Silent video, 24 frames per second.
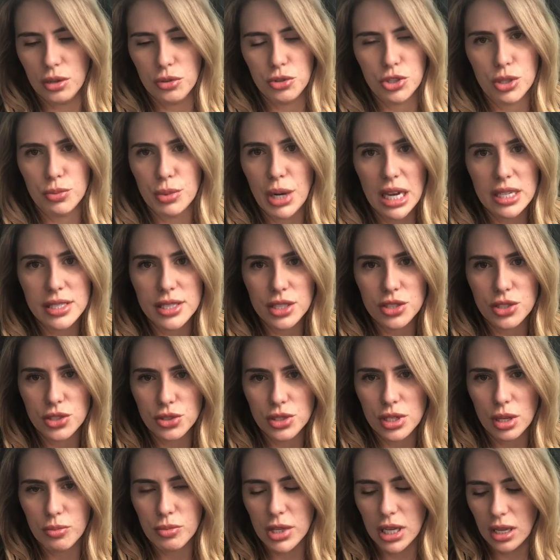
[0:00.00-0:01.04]
gymnastics or
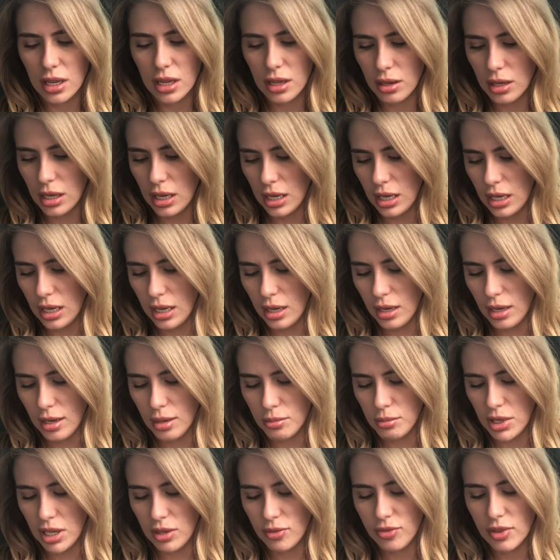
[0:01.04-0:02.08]
something,
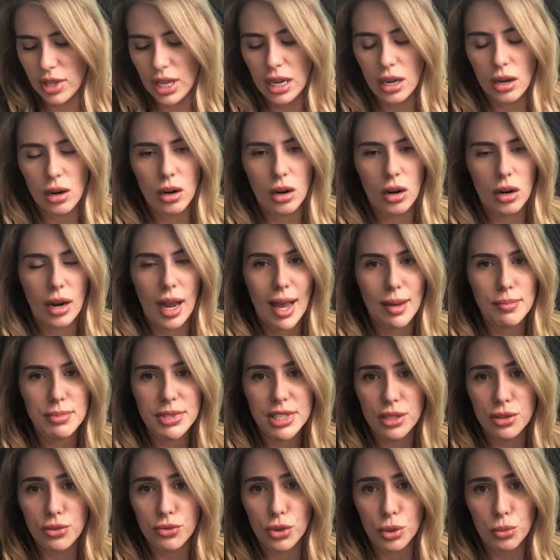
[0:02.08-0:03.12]
if they are
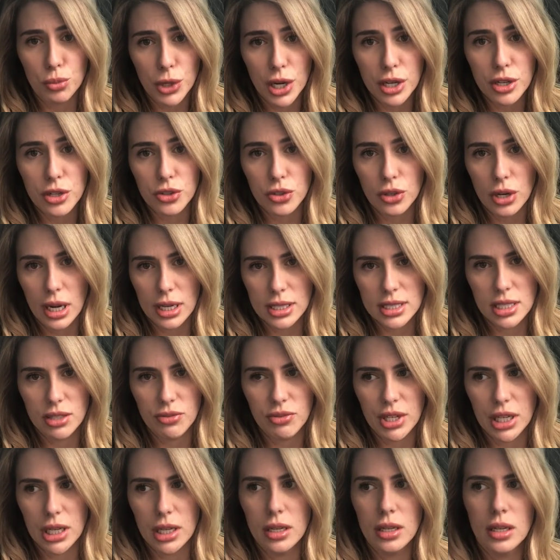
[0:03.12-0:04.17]
absent from regular
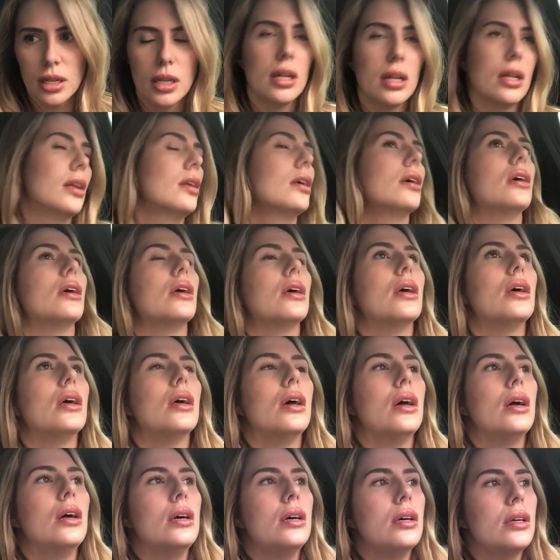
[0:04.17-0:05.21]
activity,
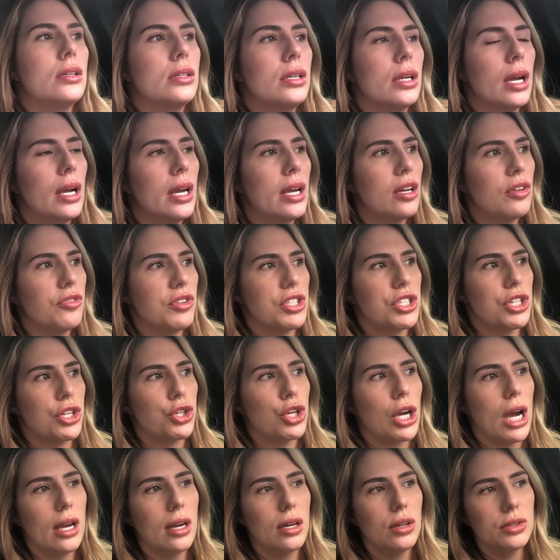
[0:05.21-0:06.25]
if it's a
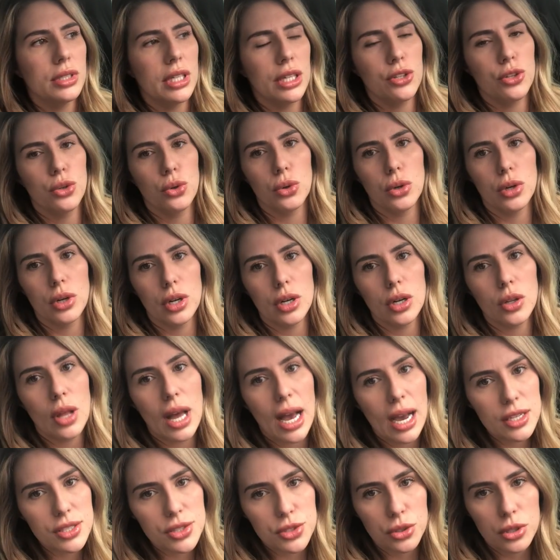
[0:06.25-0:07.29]
child in your
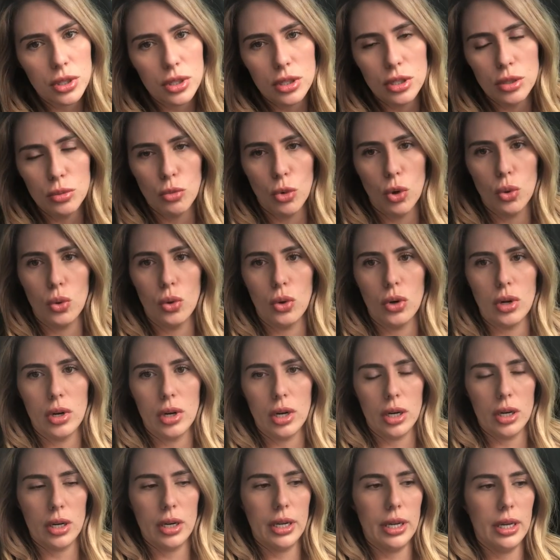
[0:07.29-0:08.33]
classroom
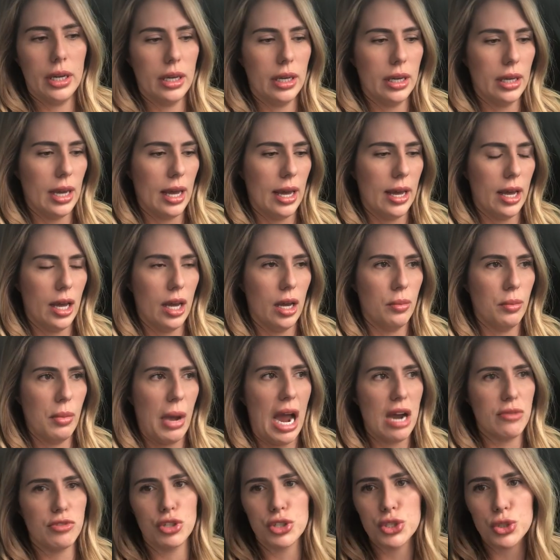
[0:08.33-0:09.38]
or
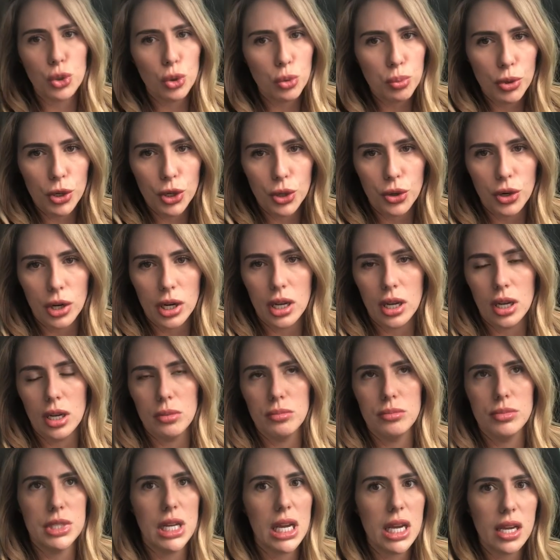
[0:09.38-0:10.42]
after school
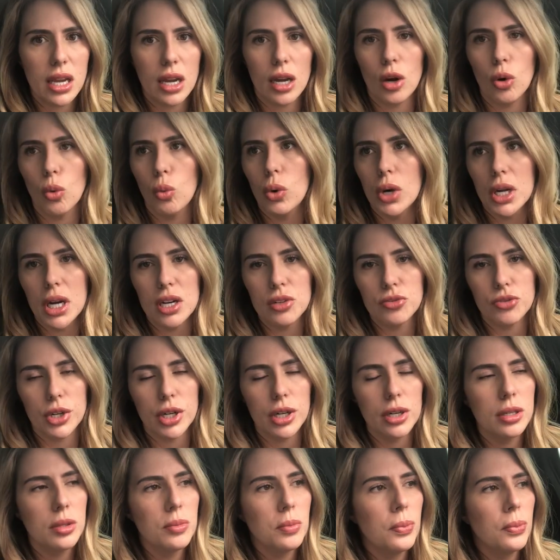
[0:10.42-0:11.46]
program, daycare,
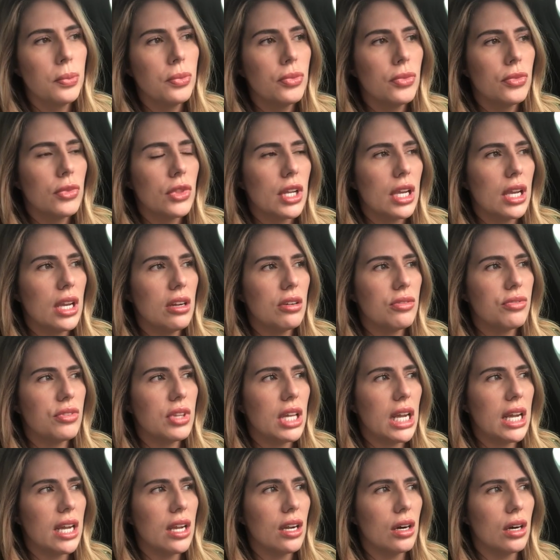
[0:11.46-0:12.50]
whatever, if
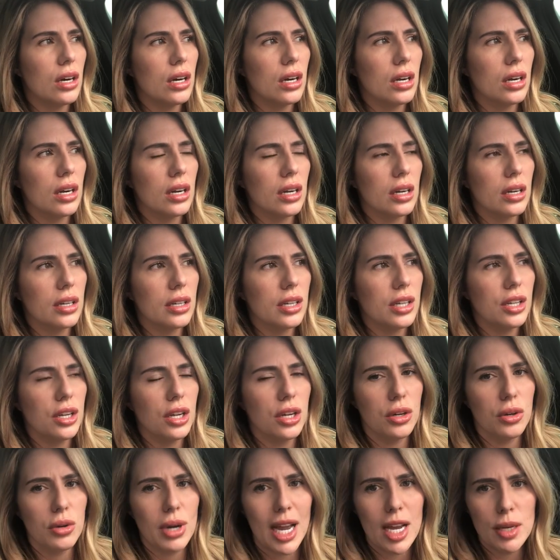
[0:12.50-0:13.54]
they are,
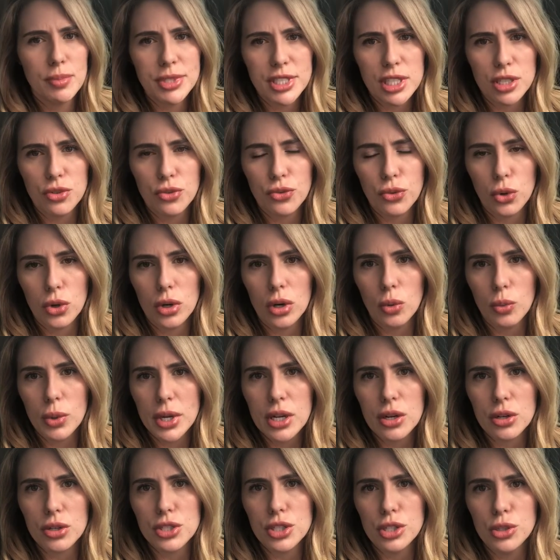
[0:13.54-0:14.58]
absent for a
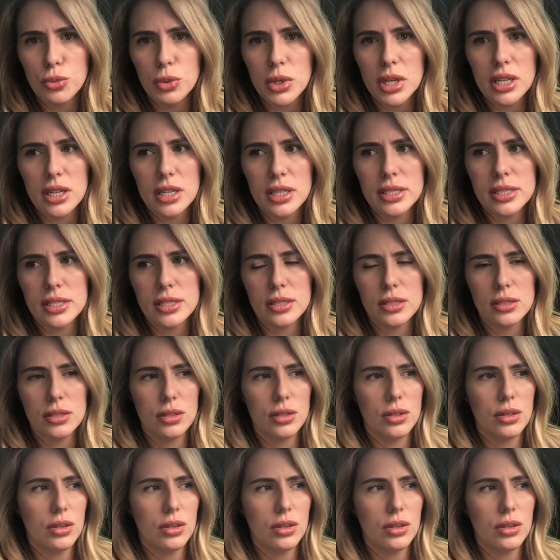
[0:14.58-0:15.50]
week or 2 weeks